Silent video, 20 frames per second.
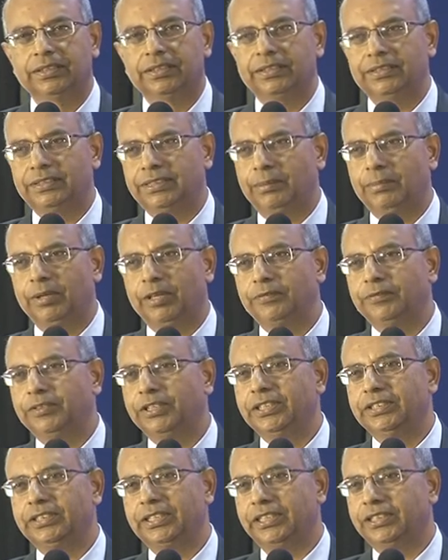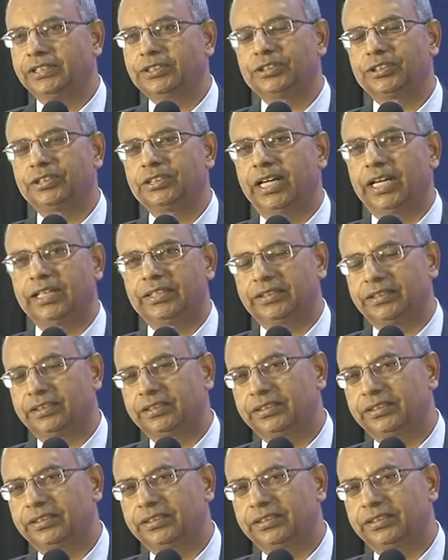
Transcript: some of the things that